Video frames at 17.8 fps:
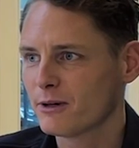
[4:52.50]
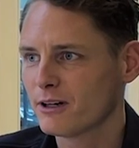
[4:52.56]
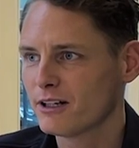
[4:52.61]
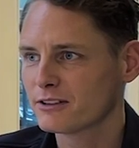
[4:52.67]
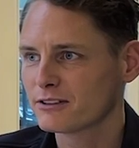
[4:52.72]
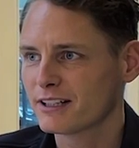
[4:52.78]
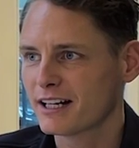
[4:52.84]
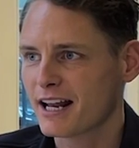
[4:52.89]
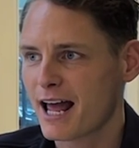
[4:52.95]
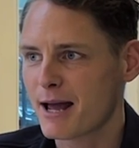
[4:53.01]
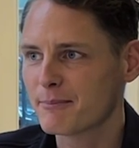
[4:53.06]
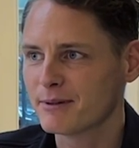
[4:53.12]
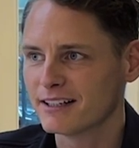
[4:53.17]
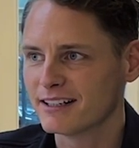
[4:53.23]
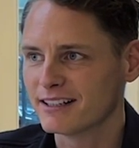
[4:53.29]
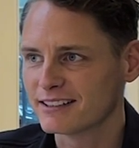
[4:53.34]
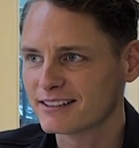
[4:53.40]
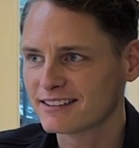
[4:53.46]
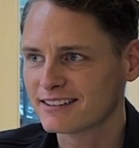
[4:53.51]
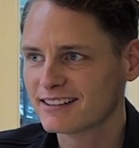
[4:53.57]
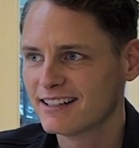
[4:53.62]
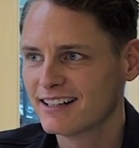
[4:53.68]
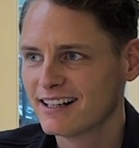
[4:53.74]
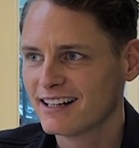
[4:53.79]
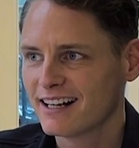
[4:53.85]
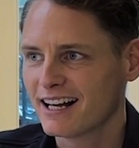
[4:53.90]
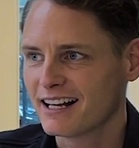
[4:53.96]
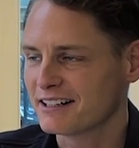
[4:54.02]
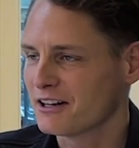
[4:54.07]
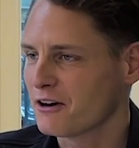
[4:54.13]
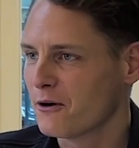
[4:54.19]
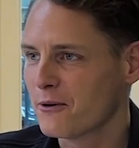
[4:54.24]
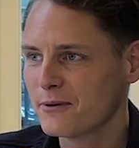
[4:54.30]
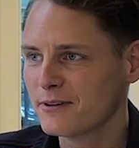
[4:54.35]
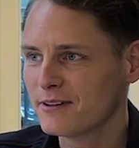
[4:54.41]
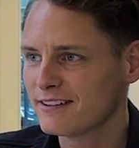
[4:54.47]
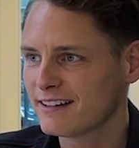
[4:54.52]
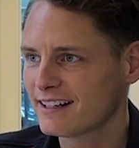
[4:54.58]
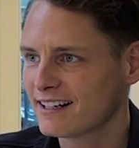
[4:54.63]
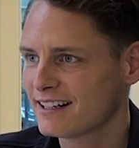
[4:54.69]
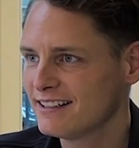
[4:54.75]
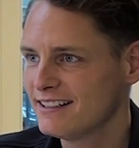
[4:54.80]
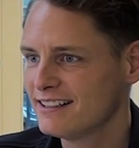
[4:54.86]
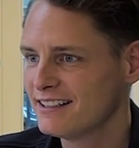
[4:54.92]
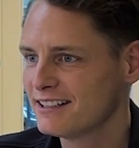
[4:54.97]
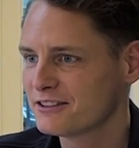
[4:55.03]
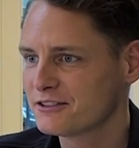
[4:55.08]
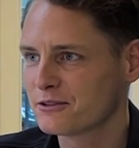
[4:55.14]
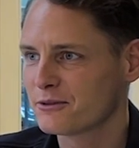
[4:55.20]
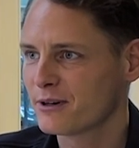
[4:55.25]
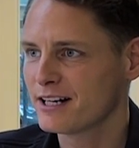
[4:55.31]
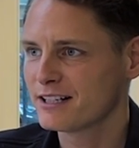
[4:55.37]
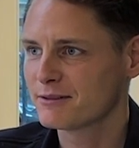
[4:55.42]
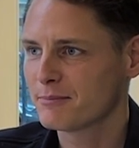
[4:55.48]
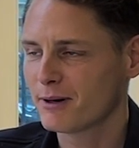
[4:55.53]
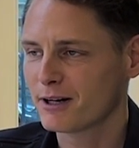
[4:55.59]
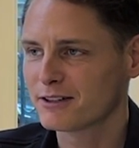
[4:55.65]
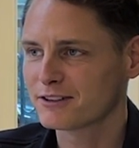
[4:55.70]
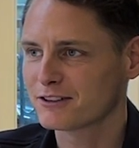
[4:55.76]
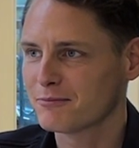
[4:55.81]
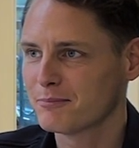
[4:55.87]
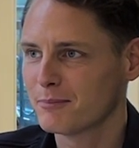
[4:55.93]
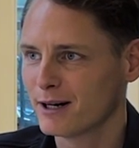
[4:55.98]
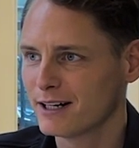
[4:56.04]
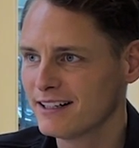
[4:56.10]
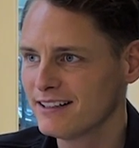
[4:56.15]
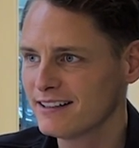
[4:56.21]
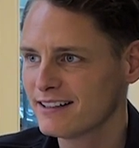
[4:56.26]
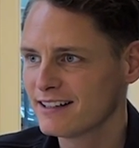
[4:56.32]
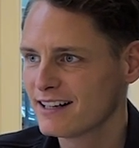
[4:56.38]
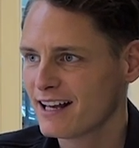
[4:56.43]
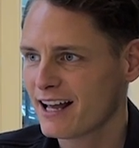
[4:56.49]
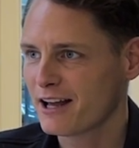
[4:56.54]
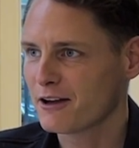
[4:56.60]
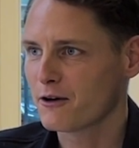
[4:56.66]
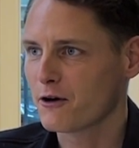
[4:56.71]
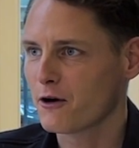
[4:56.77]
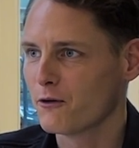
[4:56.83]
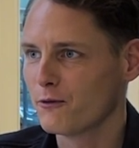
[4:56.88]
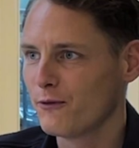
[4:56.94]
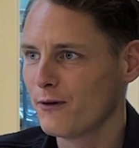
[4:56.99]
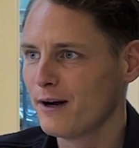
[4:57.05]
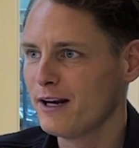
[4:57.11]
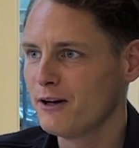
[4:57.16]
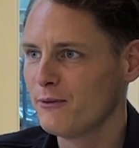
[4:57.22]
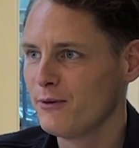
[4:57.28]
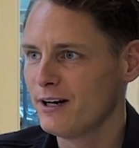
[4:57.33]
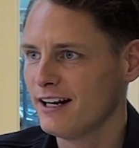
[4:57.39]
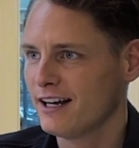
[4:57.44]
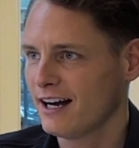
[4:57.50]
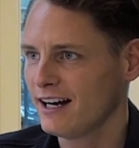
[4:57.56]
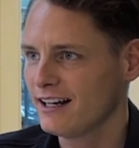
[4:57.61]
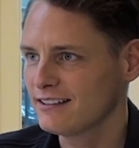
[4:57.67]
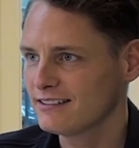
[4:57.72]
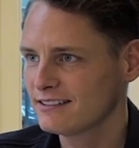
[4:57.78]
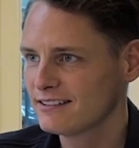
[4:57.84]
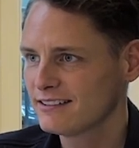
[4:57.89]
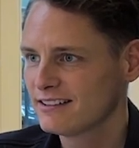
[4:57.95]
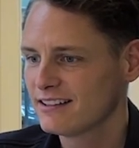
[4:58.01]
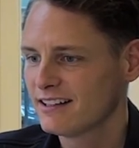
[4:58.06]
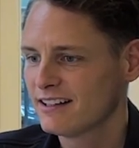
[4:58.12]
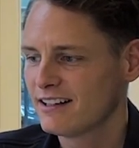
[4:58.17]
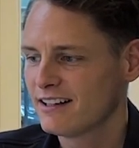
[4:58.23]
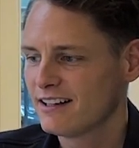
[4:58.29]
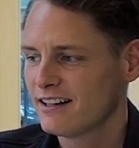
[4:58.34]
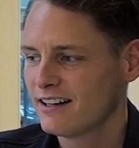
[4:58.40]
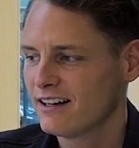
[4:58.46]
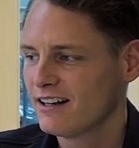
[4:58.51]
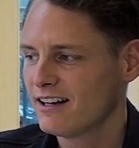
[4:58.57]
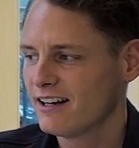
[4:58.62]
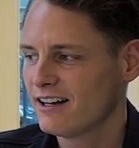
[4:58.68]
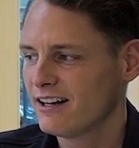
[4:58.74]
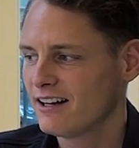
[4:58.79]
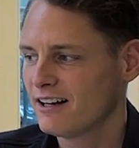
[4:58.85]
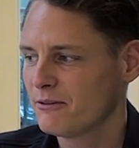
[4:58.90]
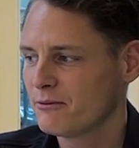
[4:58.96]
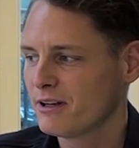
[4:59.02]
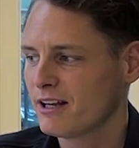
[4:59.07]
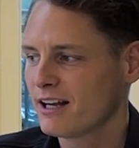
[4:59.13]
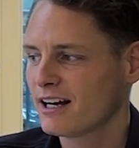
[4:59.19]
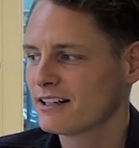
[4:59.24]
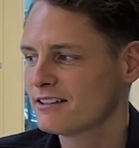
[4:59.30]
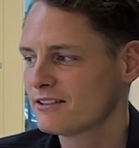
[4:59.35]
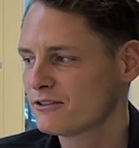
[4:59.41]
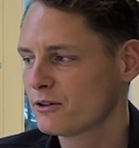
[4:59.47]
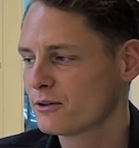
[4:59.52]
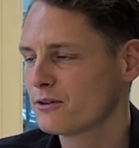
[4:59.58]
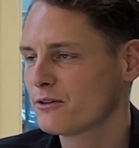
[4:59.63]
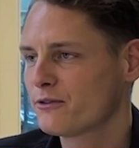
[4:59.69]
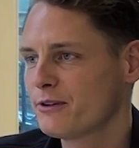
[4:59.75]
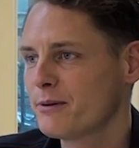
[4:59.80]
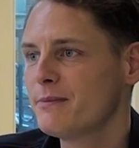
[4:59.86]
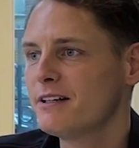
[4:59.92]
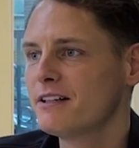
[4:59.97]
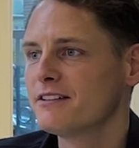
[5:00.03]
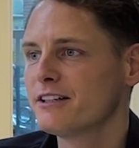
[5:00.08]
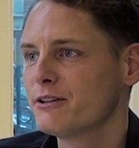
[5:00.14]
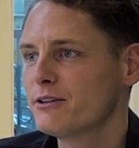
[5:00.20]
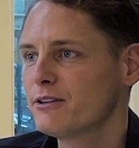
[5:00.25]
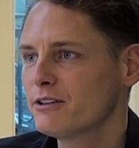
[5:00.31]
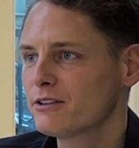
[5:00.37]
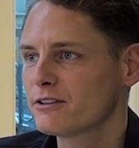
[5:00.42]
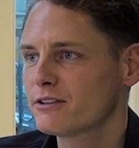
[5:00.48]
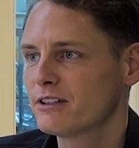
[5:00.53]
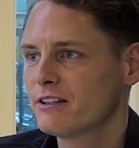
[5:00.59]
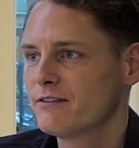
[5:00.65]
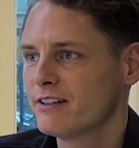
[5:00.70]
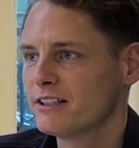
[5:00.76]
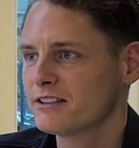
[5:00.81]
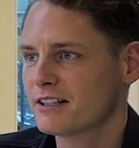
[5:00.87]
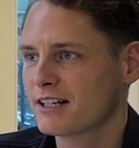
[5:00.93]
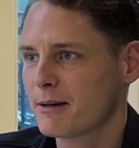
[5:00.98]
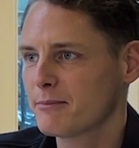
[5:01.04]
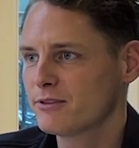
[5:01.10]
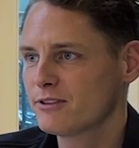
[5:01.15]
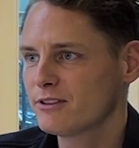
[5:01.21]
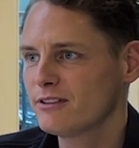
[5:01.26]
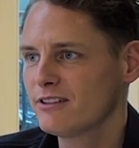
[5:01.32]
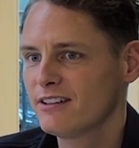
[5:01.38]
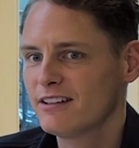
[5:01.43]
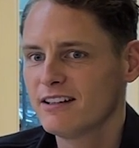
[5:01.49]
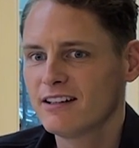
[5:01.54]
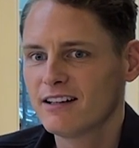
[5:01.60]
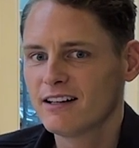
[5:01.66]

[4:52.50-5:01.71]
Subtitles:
was that happiness and the only thing I need is to raise a bunch of money and go really, really hard. Mm-hmm. We got in total 3 million euros in venture capital.